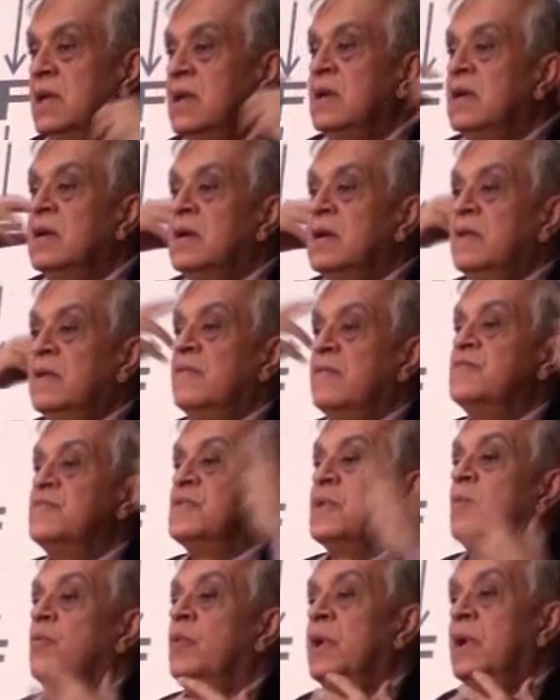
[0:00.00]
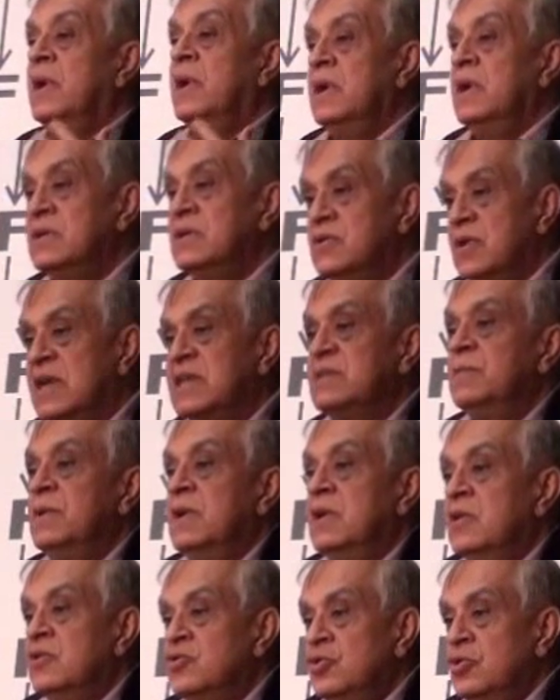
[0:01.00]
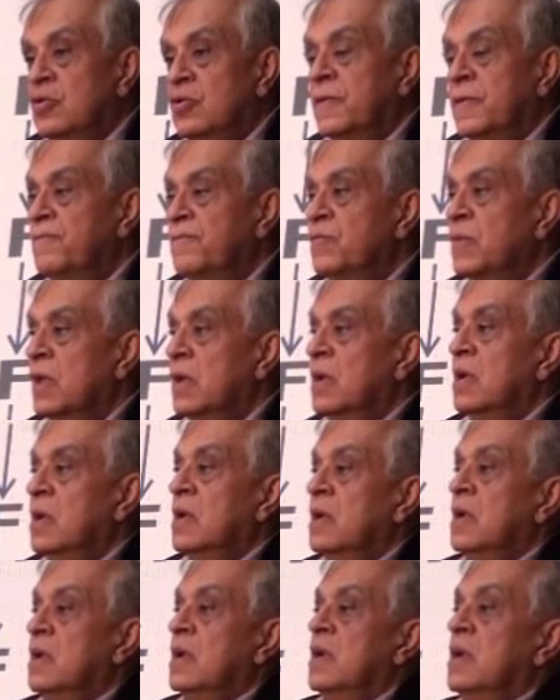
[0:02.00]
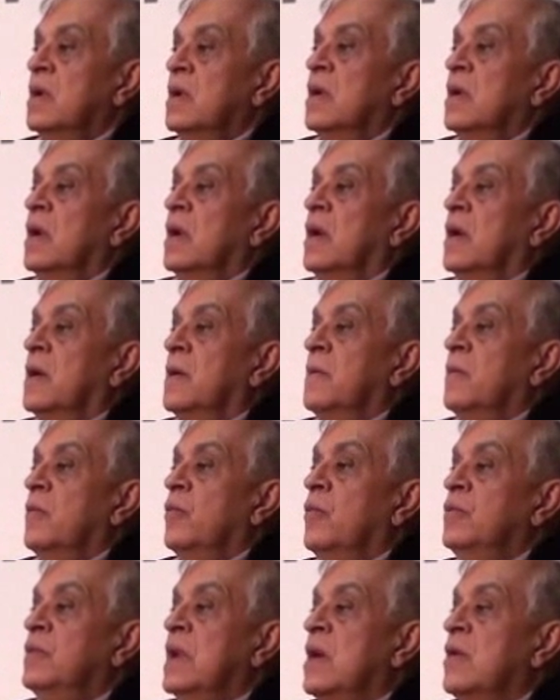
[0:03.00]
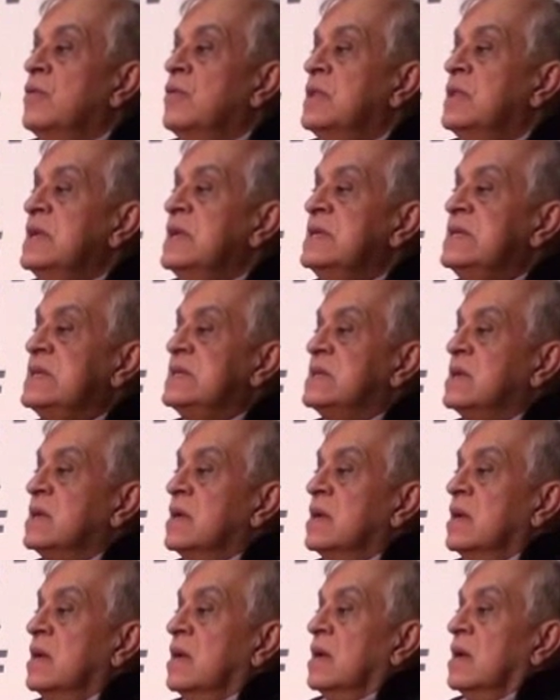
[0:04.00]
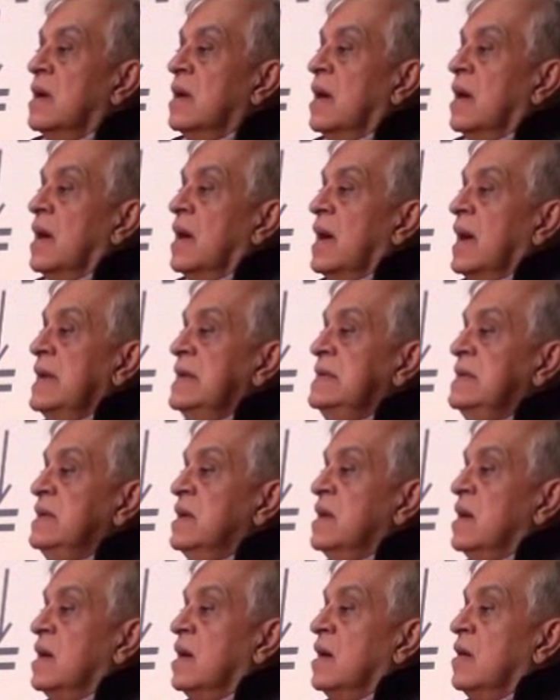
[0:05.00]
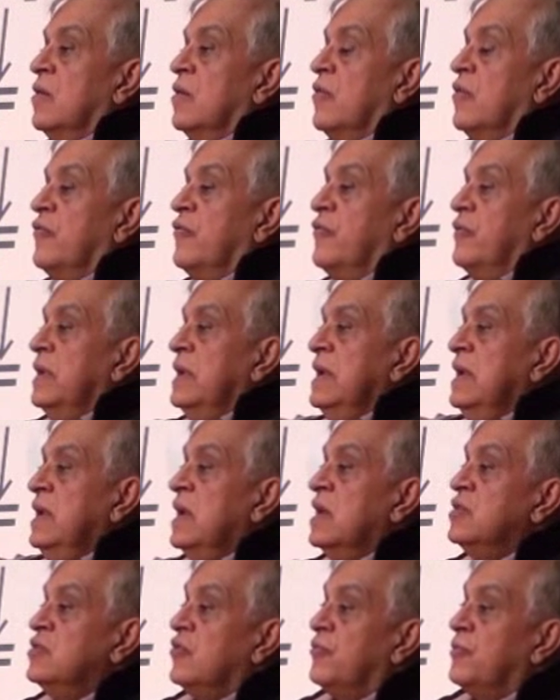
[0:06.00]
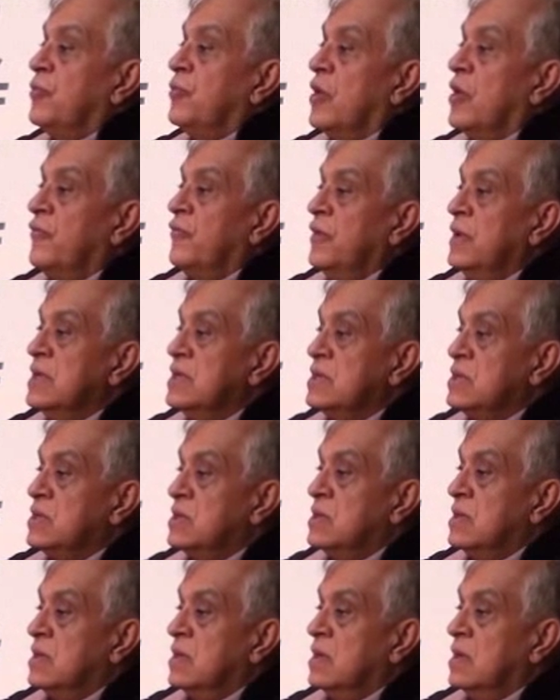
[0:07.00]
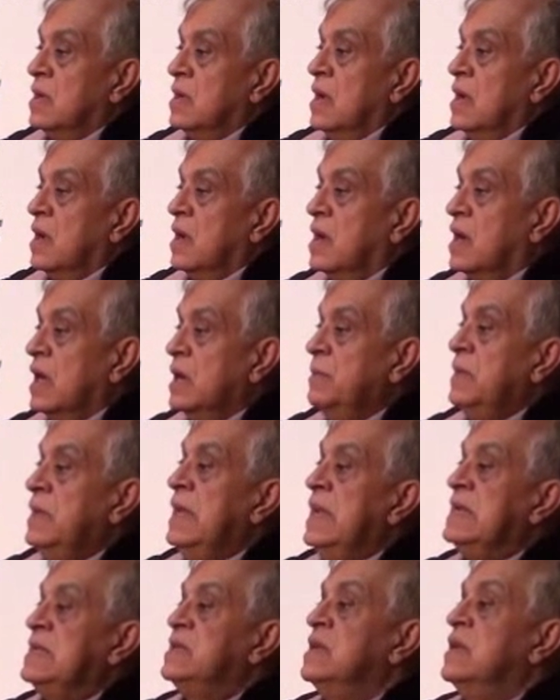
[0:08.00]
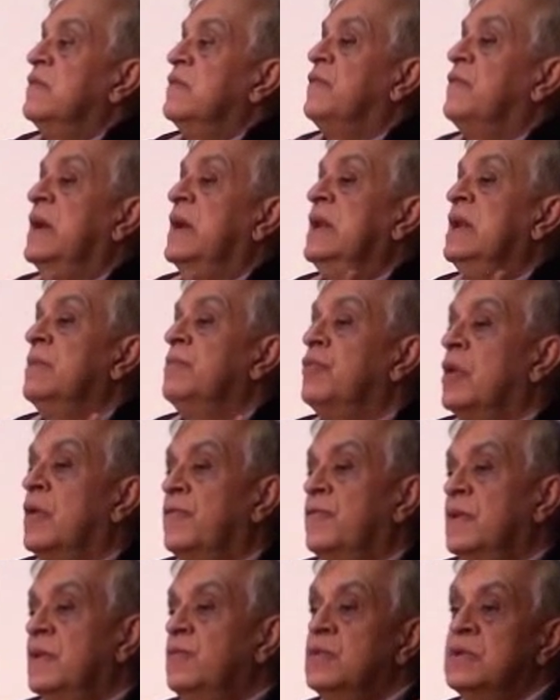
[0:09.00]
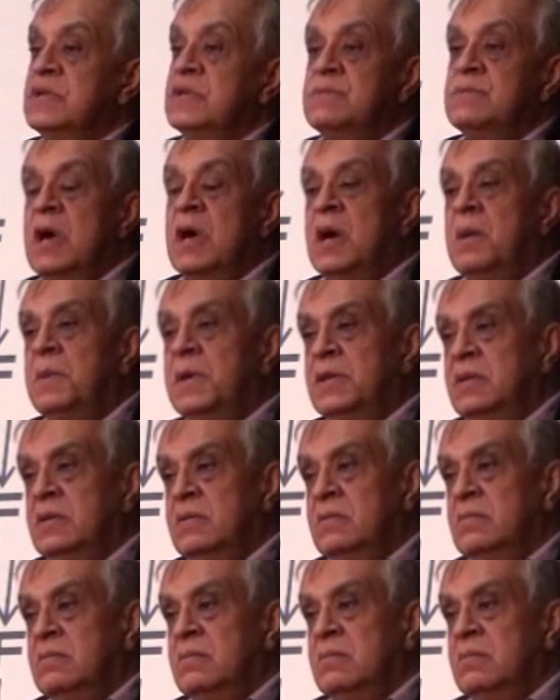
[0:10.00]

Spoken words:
He heard it from somewhere and is transmitting it to you. Now this idea of lineage of prophets culminates in a final prophet, which is Muhammad.